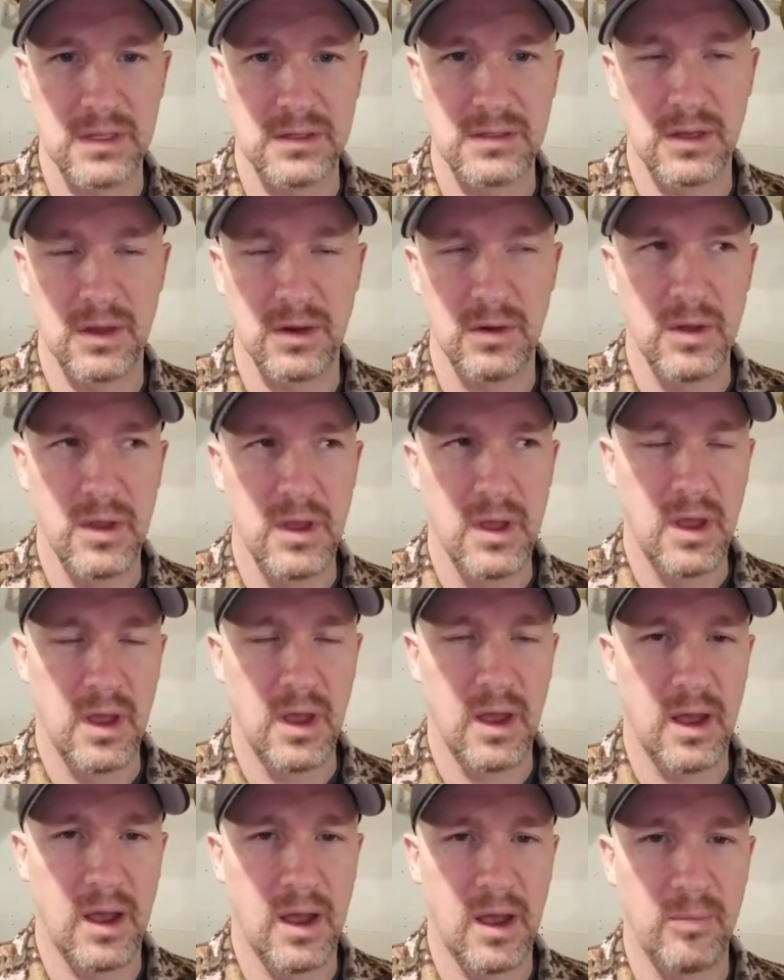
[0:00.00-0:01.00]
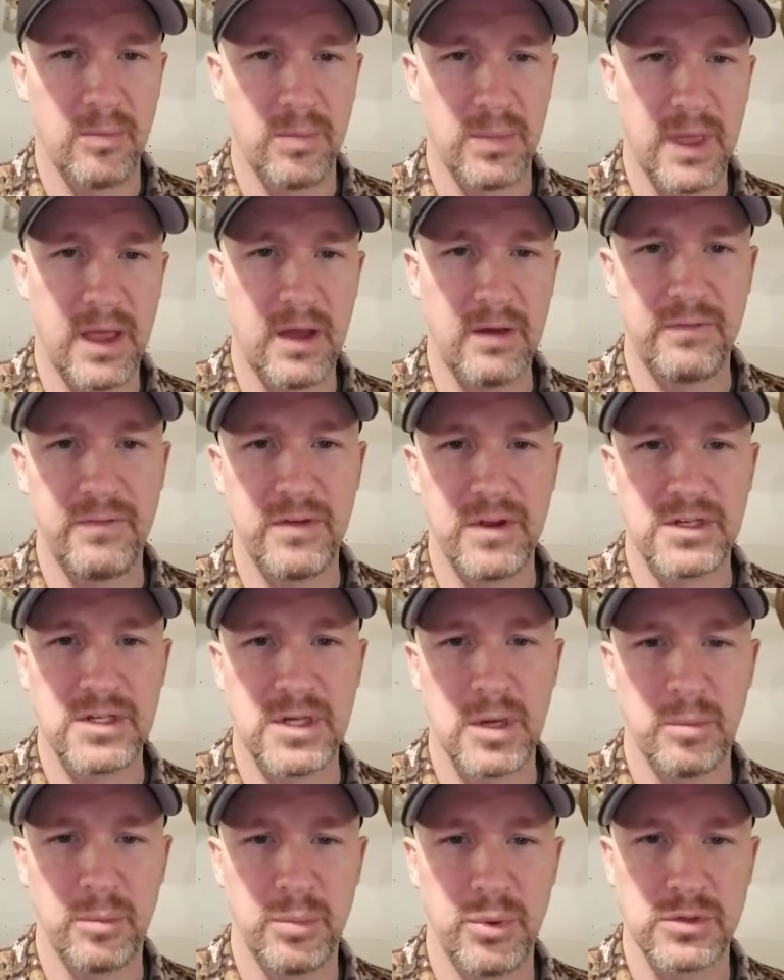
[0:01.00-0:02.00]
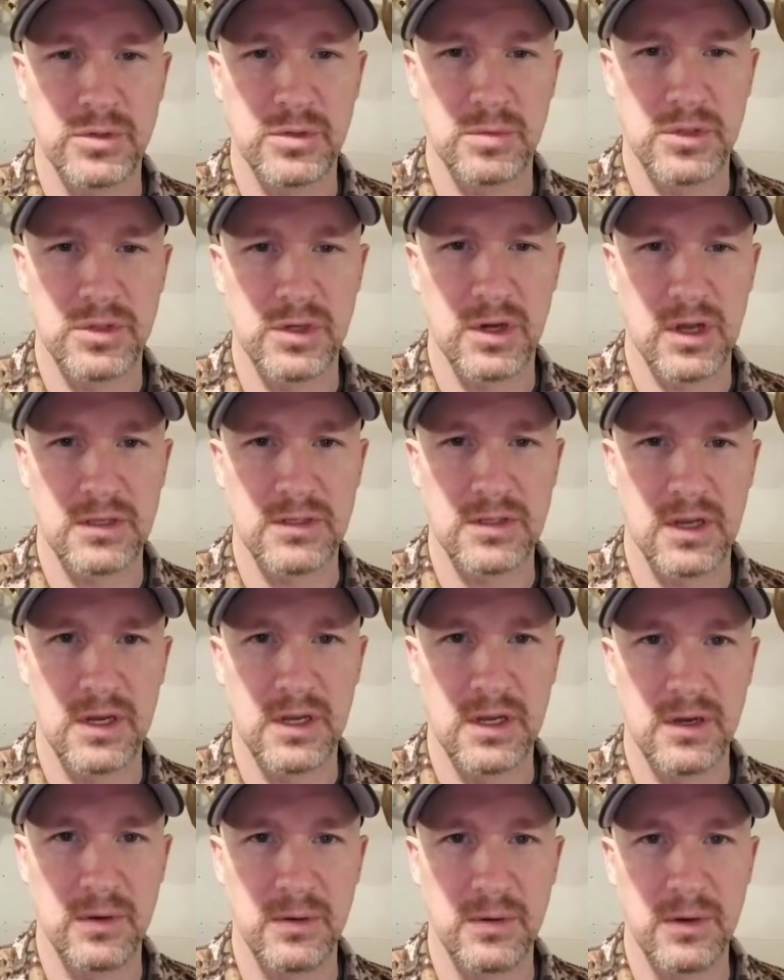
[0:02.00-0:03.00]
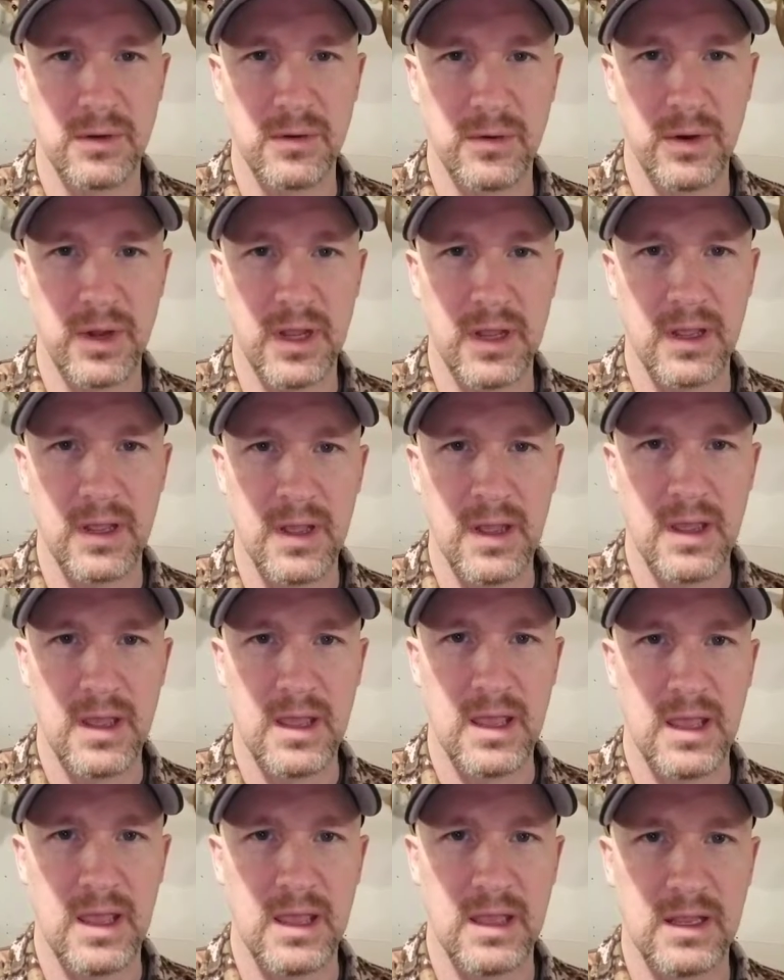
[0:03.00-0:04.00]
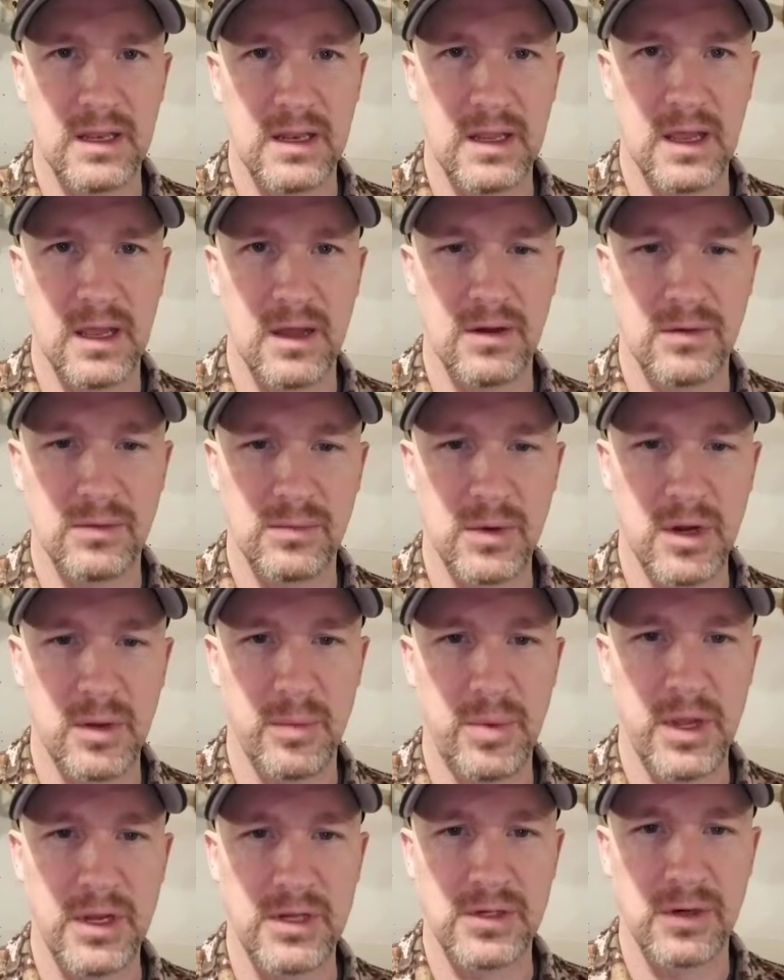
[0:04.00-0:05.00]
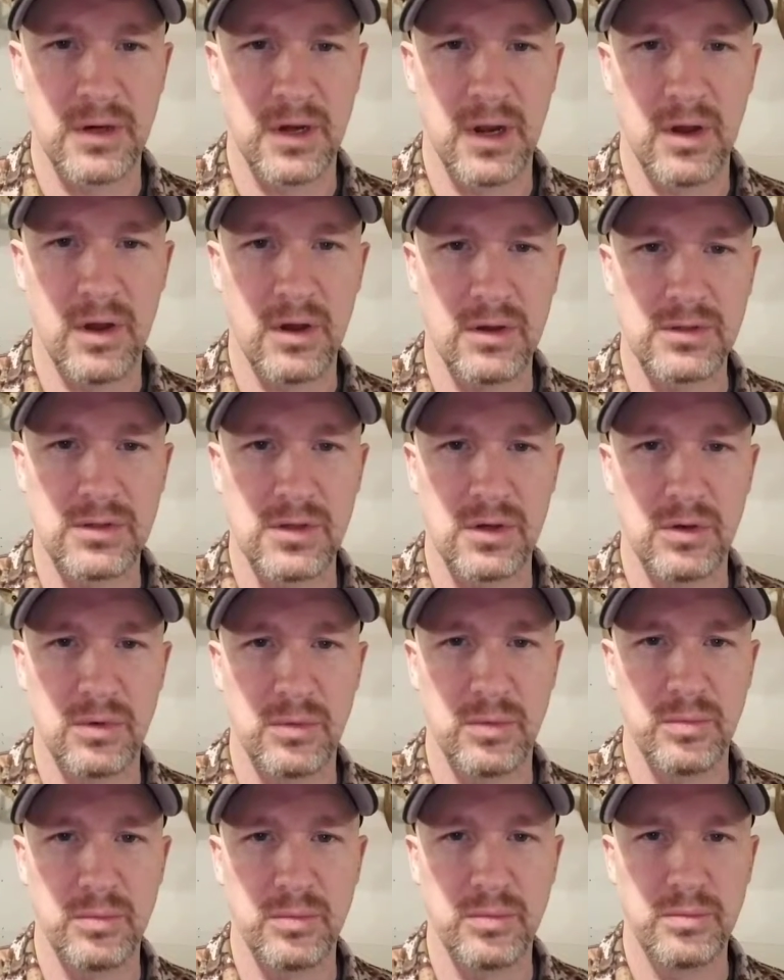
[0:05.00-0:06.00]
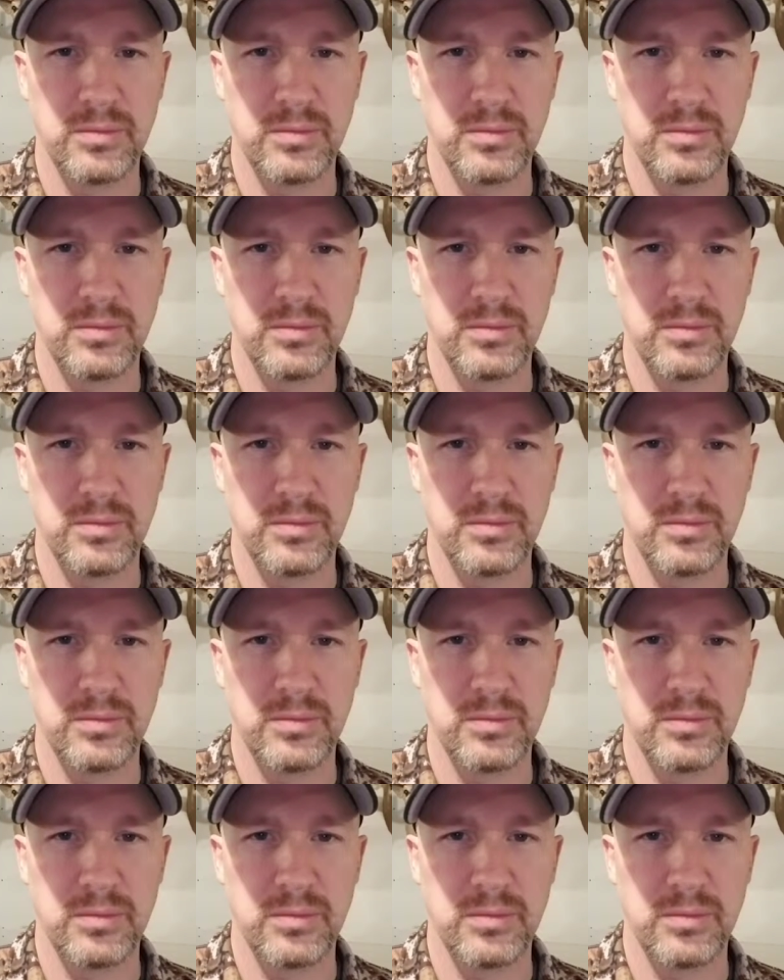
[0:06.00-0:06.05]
So I'll finish up and put some shots on here real quick and run a picture, and I'll also